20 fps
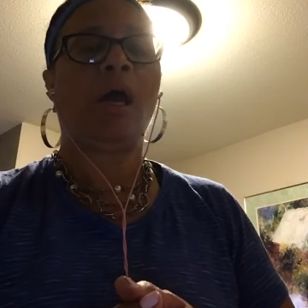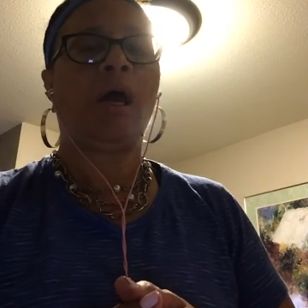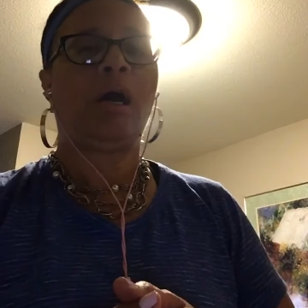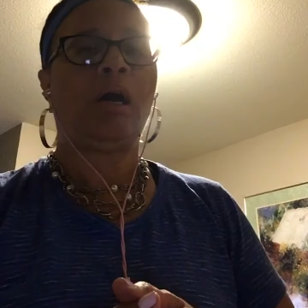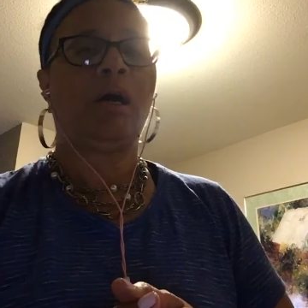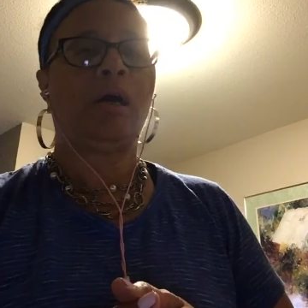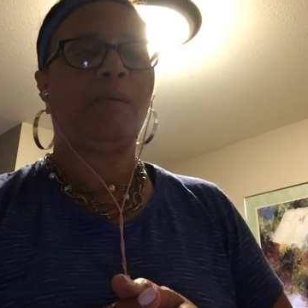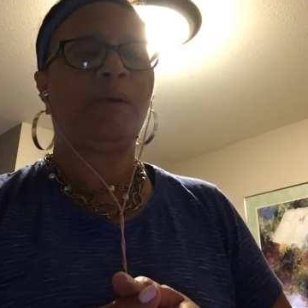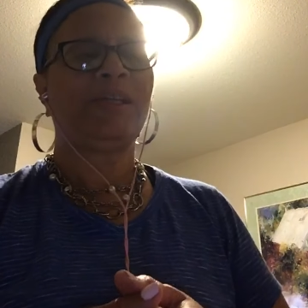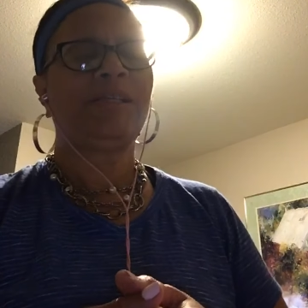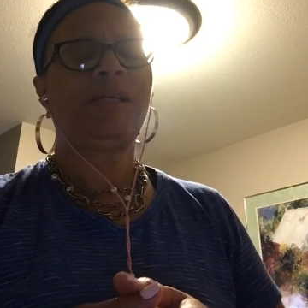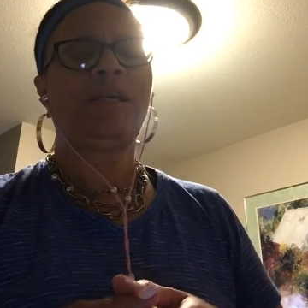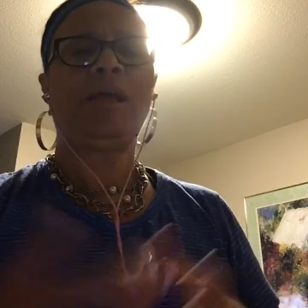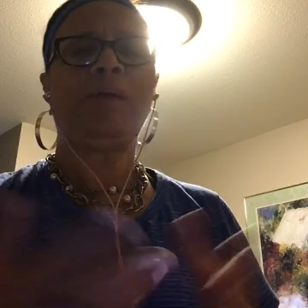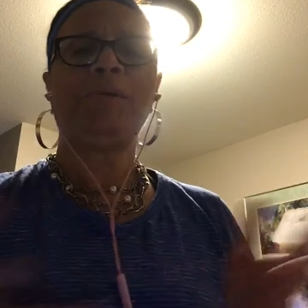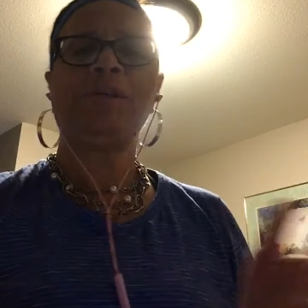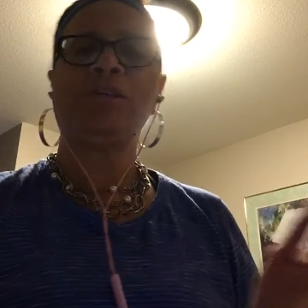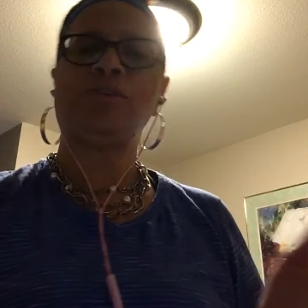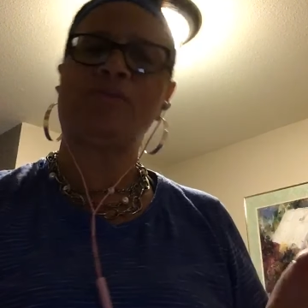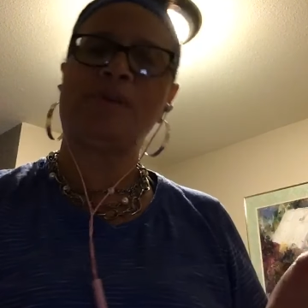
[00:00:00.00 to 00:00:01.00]
I said,
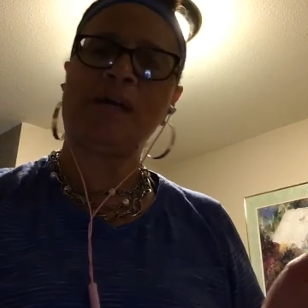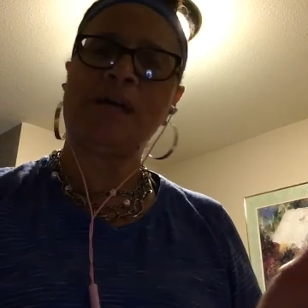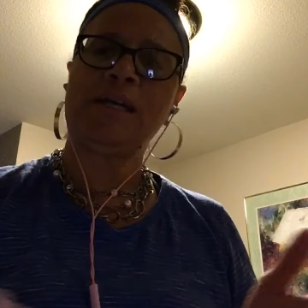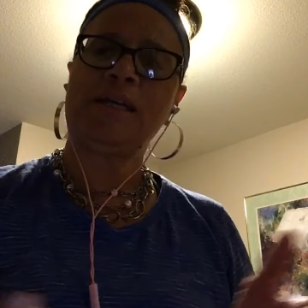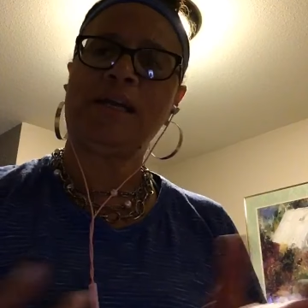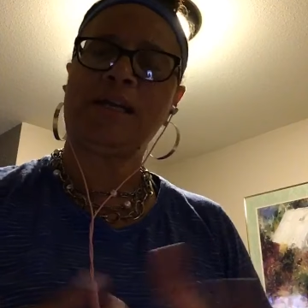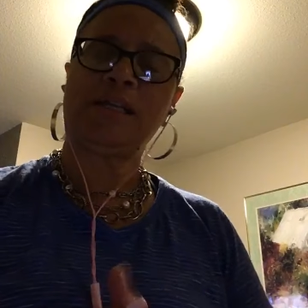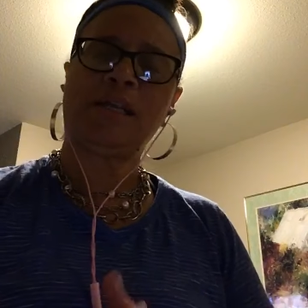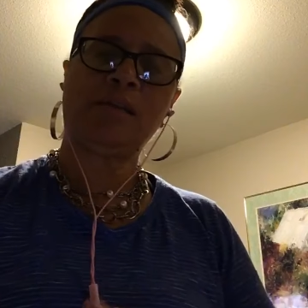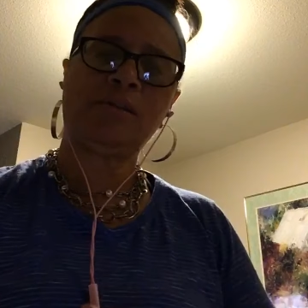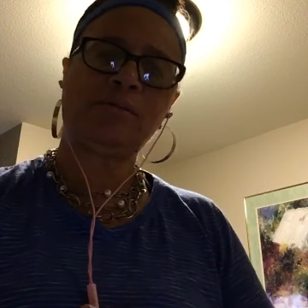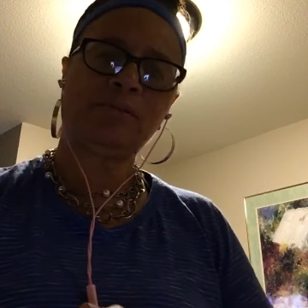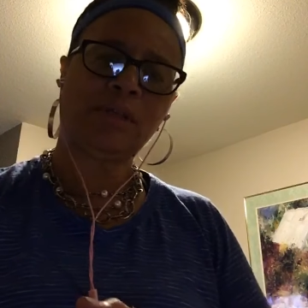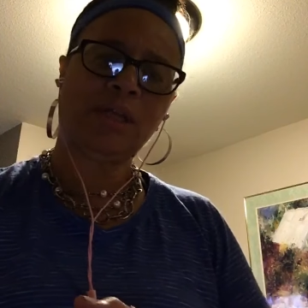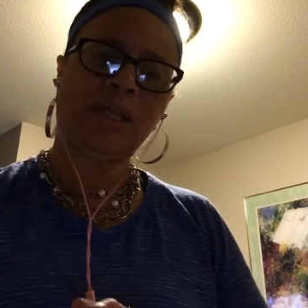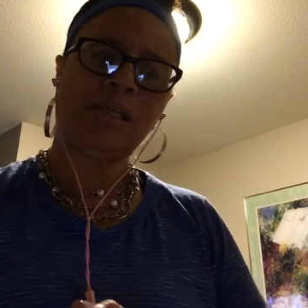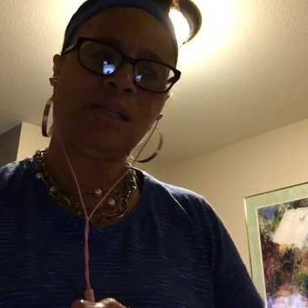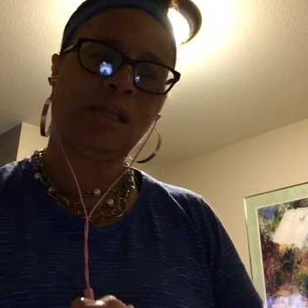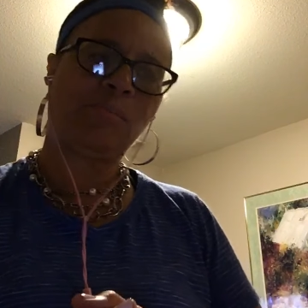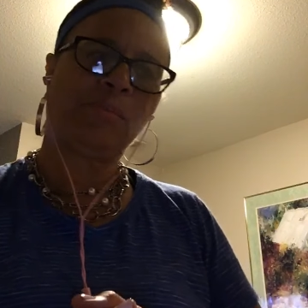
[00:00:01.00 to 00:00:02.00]
let me try that. That looks
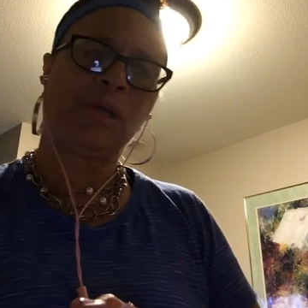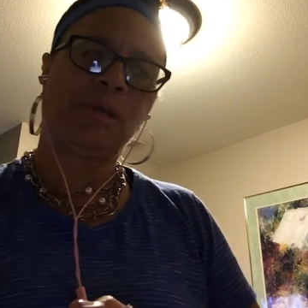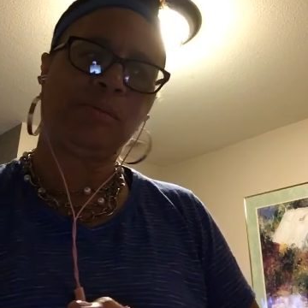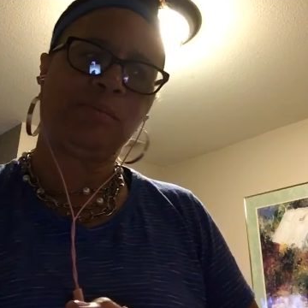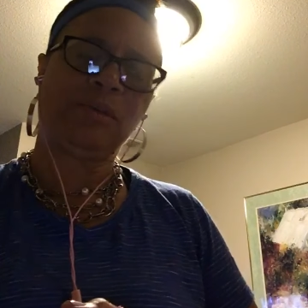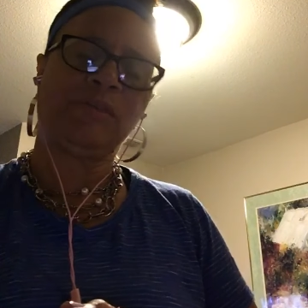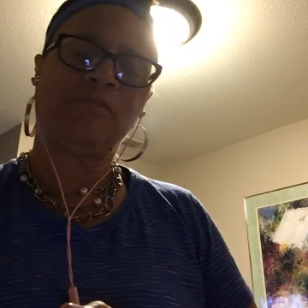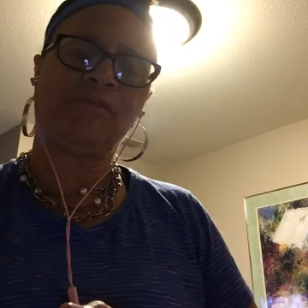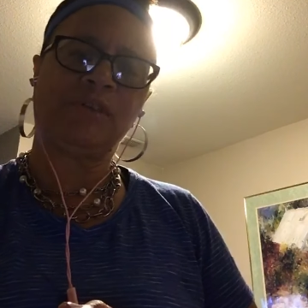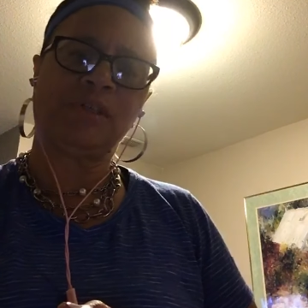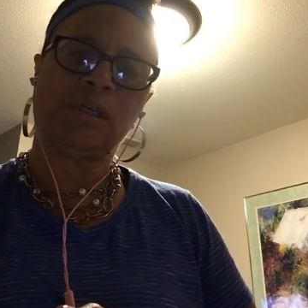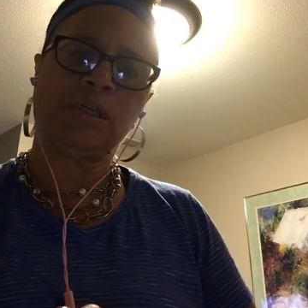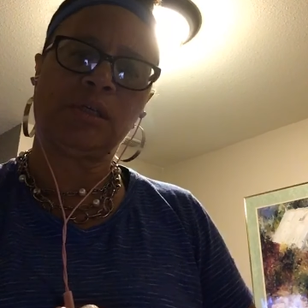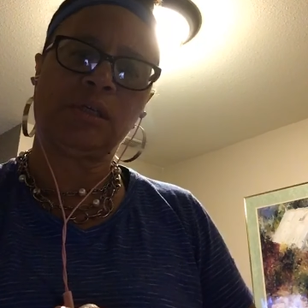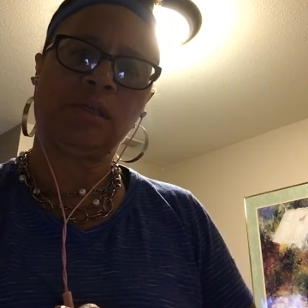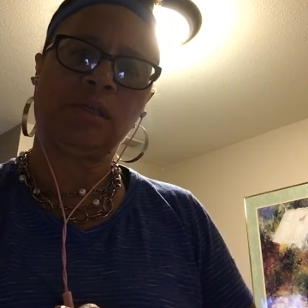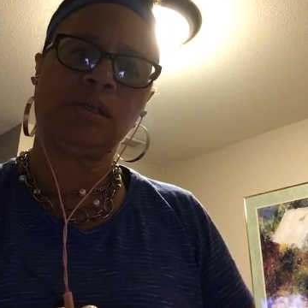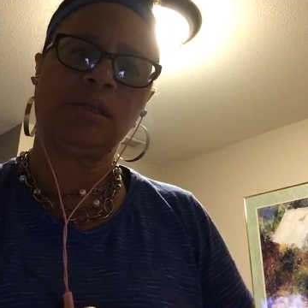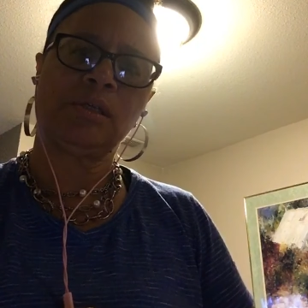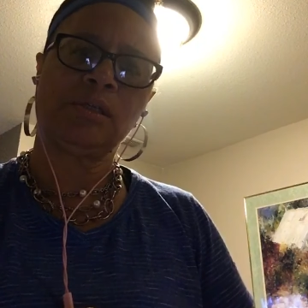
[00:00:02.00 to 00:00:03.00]
like that might be fun.
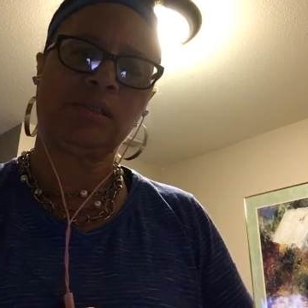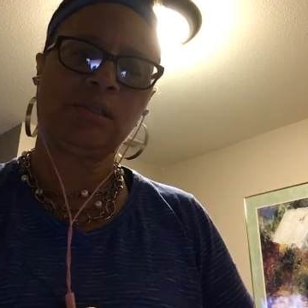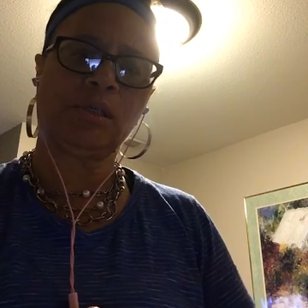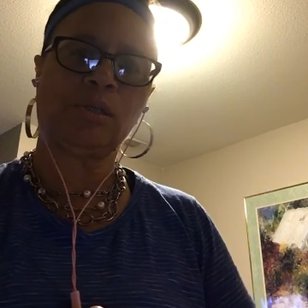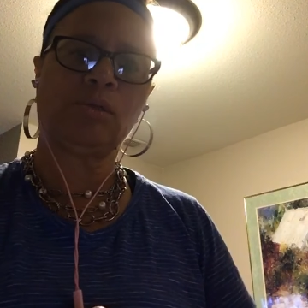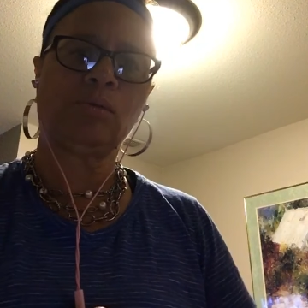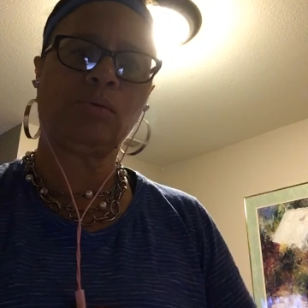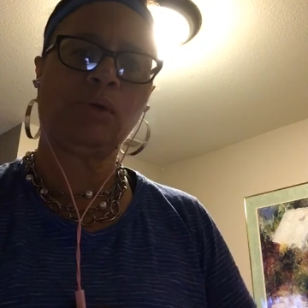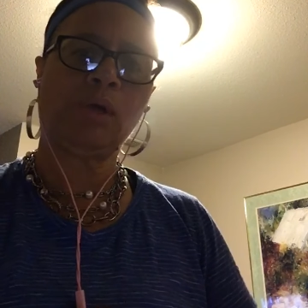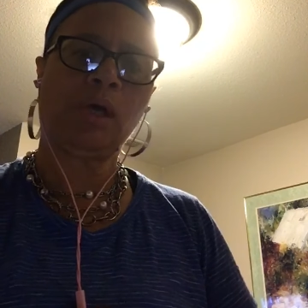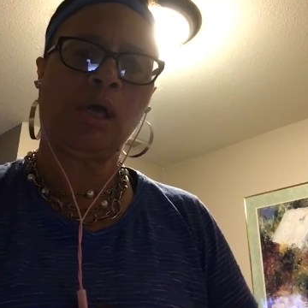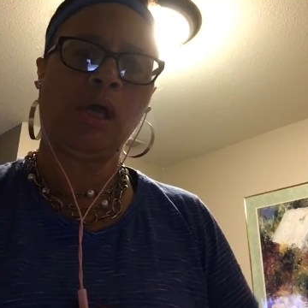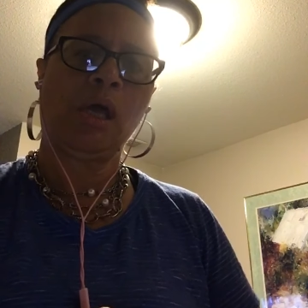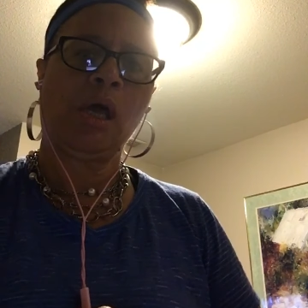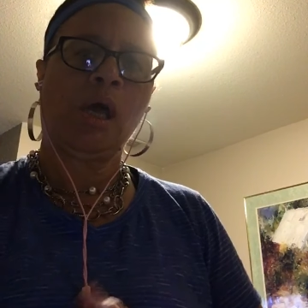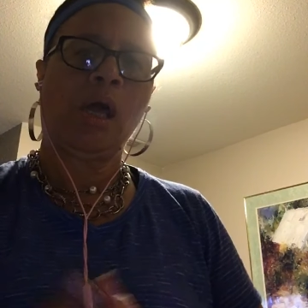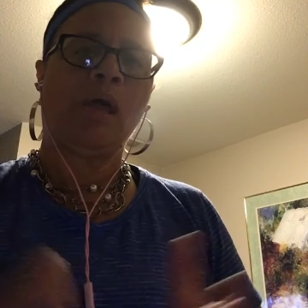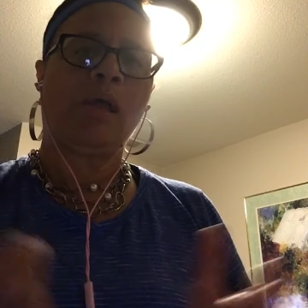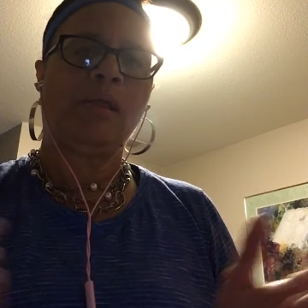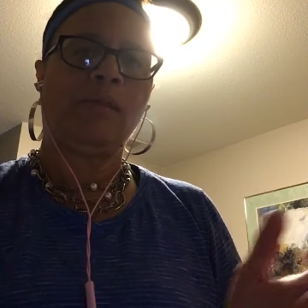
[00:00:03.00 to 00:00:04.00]
So
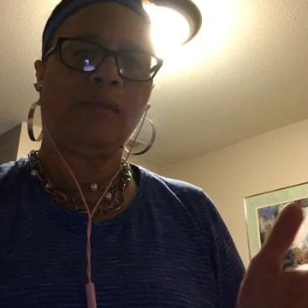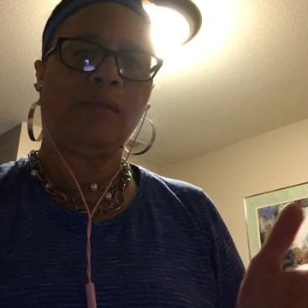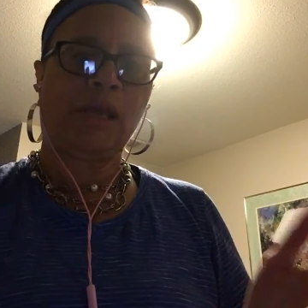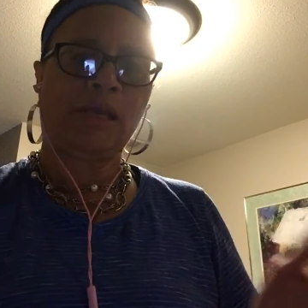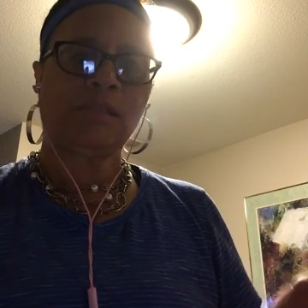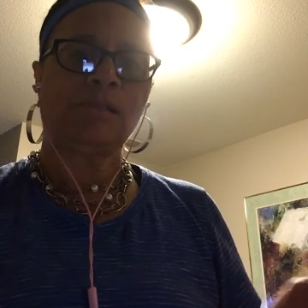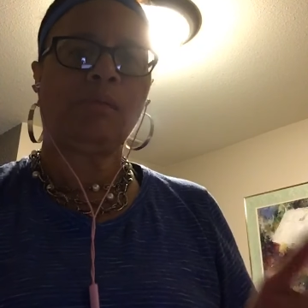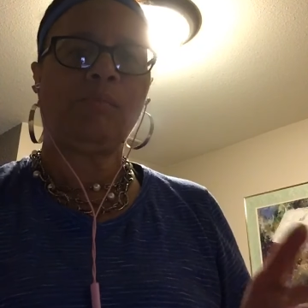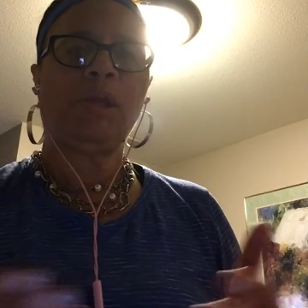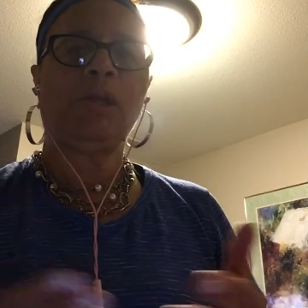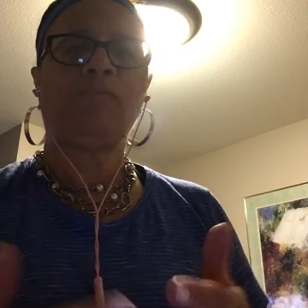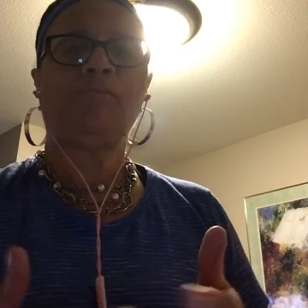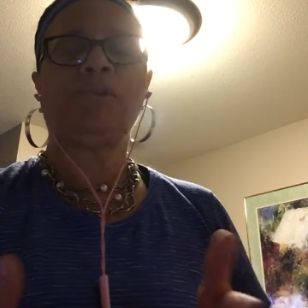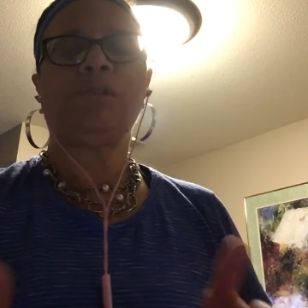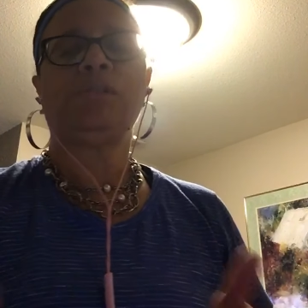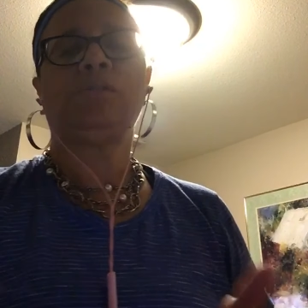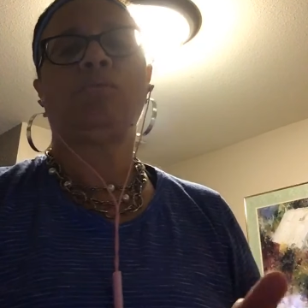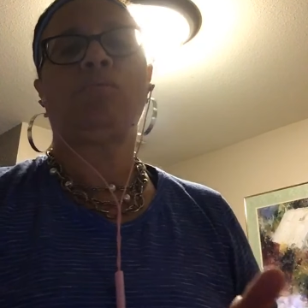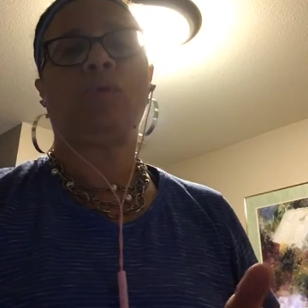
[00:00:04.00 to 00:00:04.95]
that's the main reason